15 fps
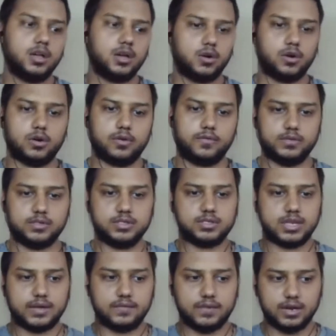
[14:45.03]
or
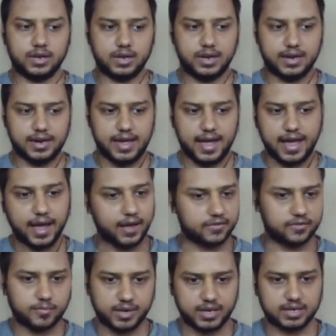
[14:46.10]
first I will
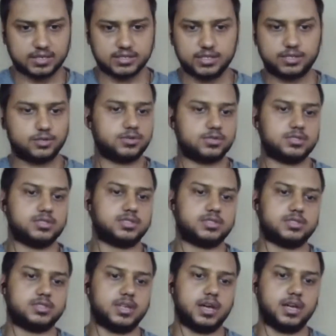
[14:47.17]
have my
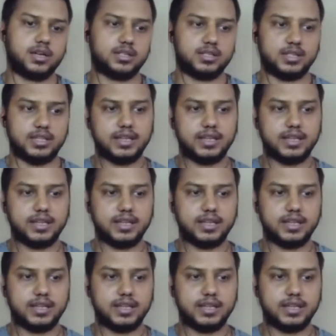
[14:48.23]
executions done,